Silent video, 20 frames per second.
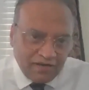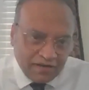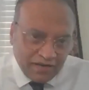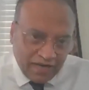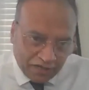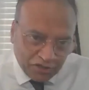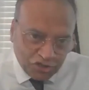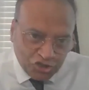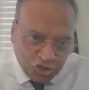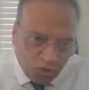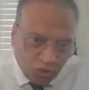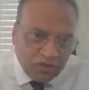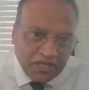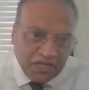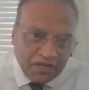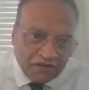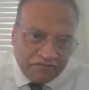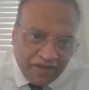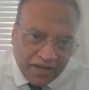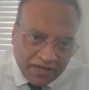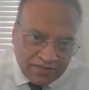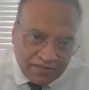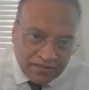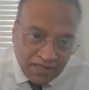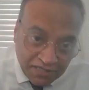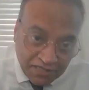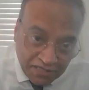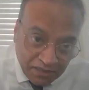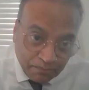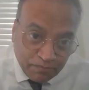can show the effects.
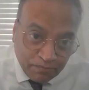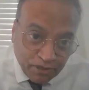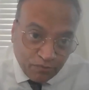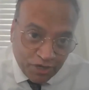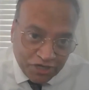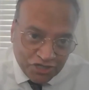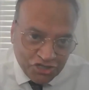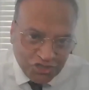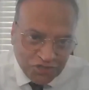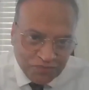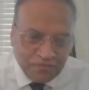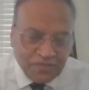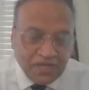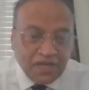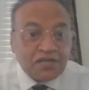A simple wish.